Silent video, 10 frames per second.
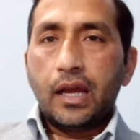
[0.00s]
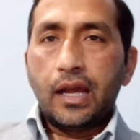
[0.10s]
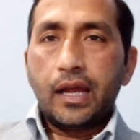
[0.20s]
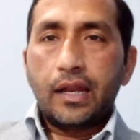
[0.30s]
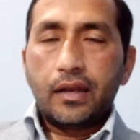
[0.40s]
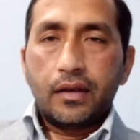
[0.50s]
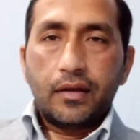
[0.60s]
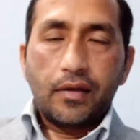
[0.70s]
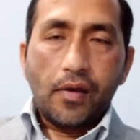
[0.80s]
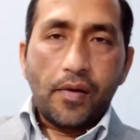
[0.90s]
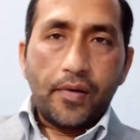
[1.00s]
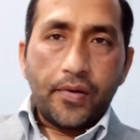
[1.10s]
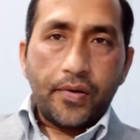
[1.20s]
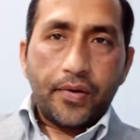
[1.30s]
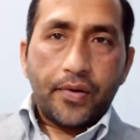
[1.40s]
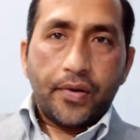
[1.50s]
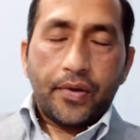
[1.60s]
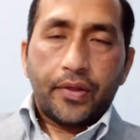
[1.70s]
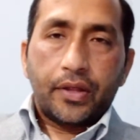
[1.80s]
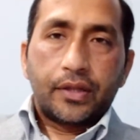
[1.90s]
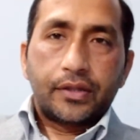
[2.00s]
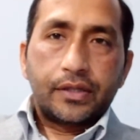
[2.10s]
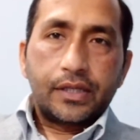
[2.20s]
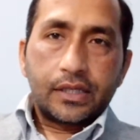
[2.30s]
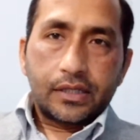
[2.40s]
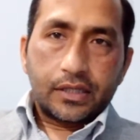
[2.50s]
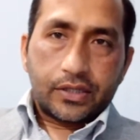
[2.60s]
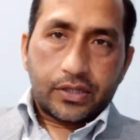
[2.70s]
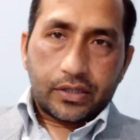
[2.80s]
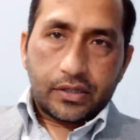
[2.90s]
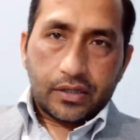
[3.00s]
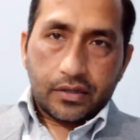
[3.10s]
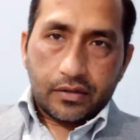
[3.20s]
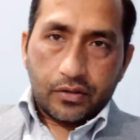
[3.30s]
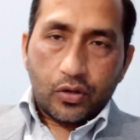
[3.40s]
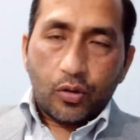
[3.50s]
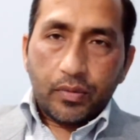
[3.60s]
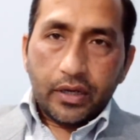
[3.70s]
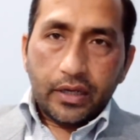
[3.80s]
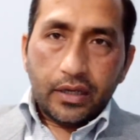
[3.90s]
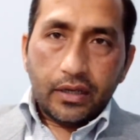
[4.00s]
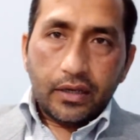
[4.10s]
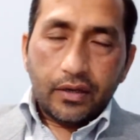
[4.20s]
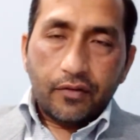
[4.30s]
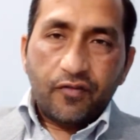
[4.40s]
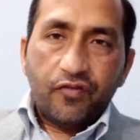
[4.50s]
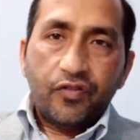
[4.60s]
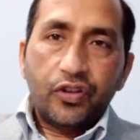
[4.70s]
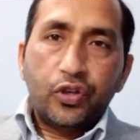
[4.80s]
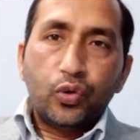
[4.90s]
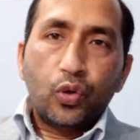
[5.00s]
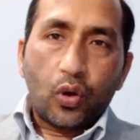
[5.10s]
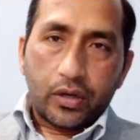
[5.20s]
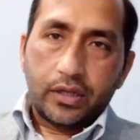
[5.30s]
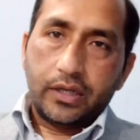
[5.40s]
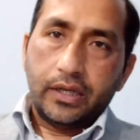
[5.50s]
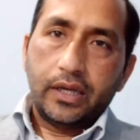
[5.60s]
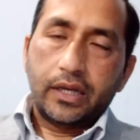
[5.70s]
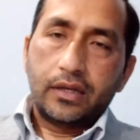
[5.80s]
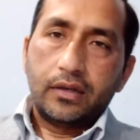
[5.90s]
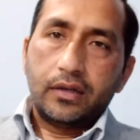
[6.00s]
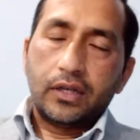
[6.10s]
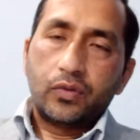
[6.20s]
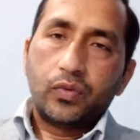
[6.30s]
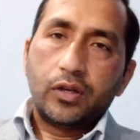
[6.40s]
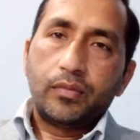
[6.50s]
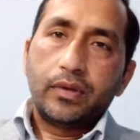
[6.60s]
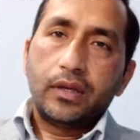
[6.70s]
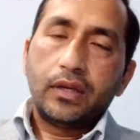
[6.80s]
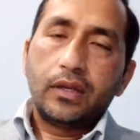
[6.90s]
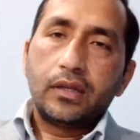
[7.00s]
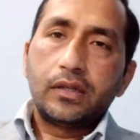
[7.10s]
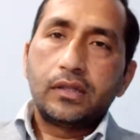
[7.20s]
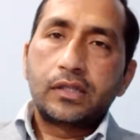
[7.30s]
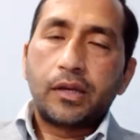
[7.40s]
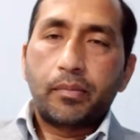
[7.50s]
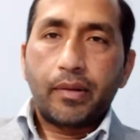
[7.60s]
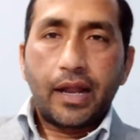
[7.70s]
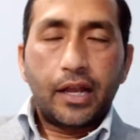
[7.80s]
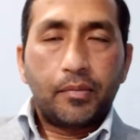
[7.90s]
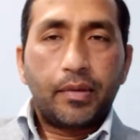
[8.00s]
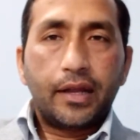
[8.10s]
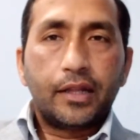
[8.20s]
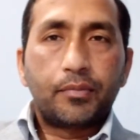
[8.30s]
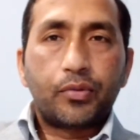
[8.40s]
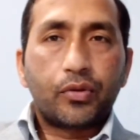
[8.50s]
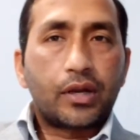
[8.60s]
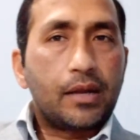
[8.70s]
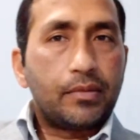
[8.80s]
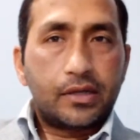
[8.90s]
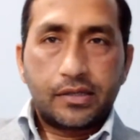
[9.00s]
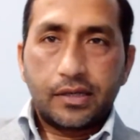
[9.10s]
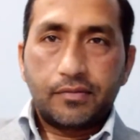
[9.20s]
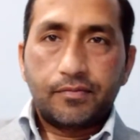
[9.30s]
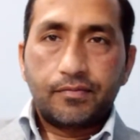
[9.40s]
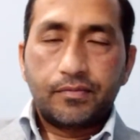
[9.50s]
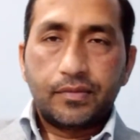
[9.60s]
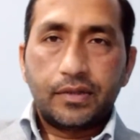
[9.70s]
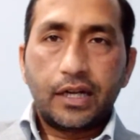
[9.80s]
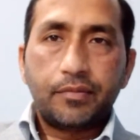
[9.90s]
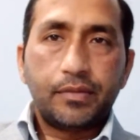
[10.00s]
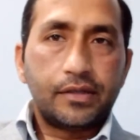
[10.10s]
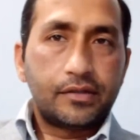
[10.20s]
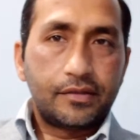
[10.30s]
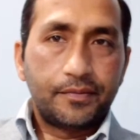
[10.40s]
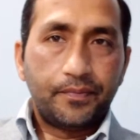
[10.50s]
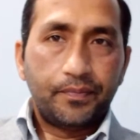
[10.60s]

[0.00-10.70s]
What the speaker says: And this constructor, normally if we do not create, it will be supplied by the program itself. That means